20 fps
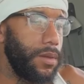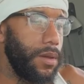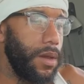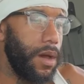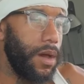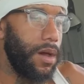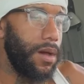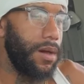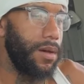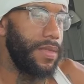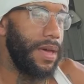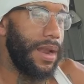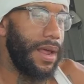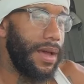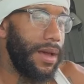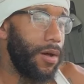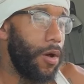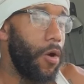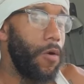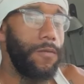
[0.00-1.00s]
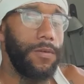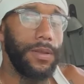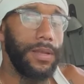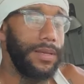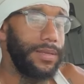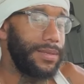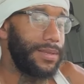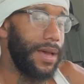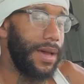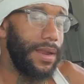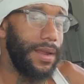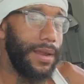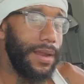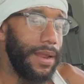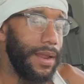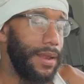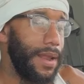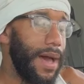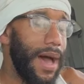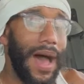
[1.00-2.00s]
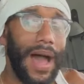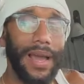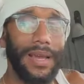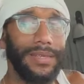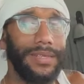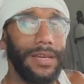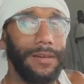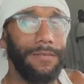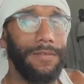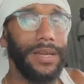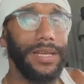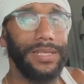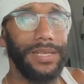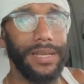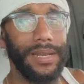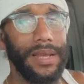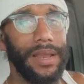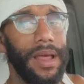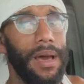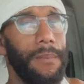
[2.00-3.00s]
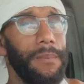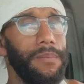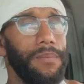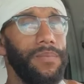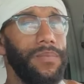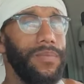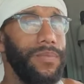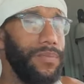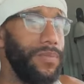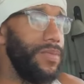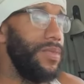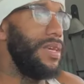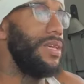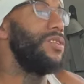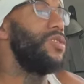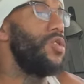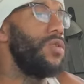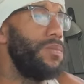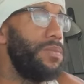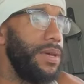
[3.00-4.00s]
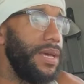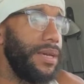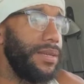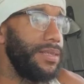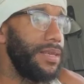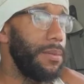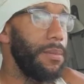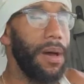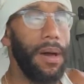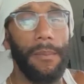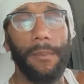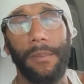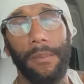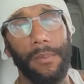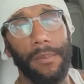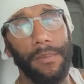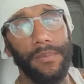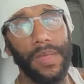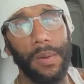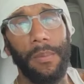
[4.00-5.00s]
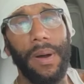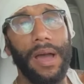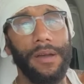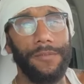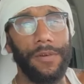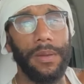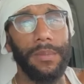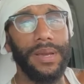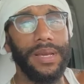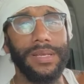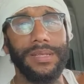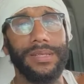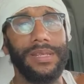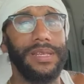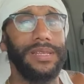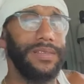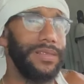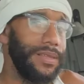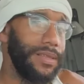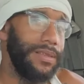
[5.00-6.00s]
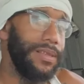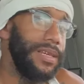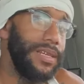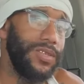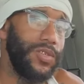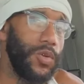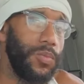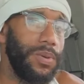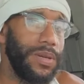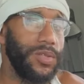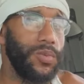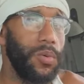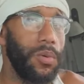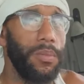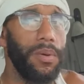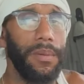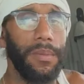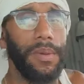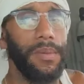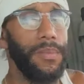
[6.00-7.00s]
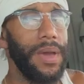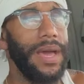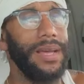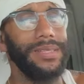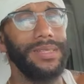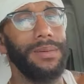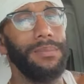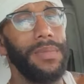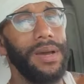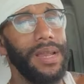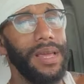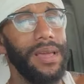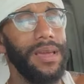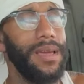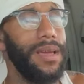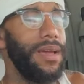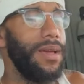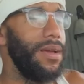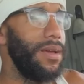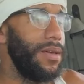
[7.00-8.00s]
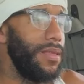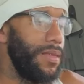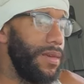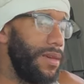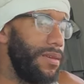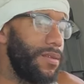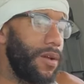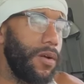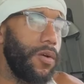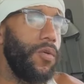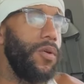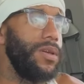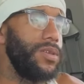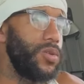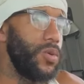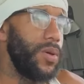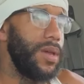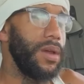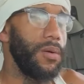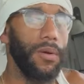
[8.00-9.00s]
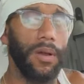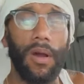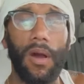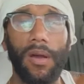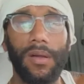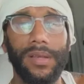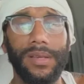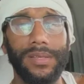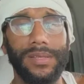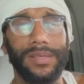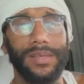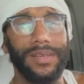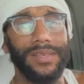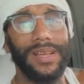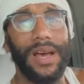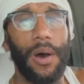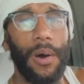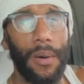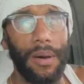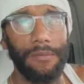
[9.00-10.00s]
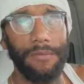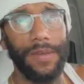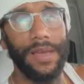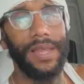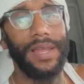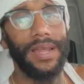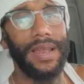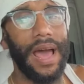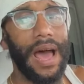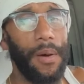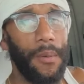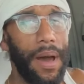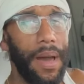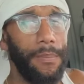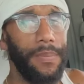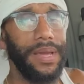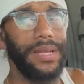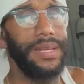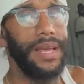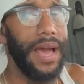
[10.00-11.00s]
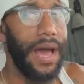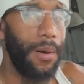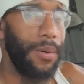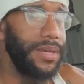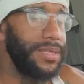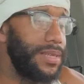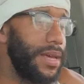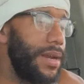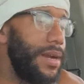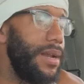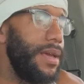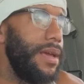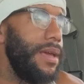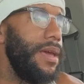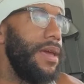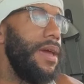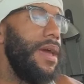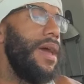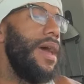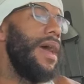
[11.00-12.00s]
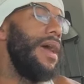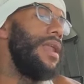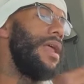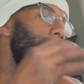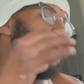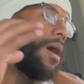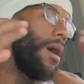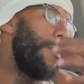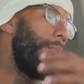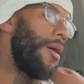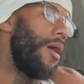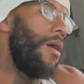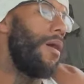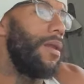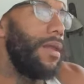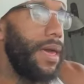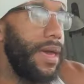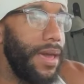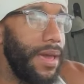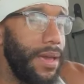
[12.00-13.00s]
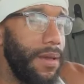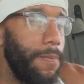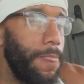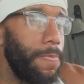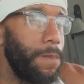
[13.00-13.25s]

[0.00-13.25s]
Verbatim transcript: uh, that I overly studied and the highest conviction, and I'm these two picks, and my the mind frame is that these two picks will bring me back some money these are going to hit regardless is how I'm feeling, how I picked it, how I studied it. And then my parlay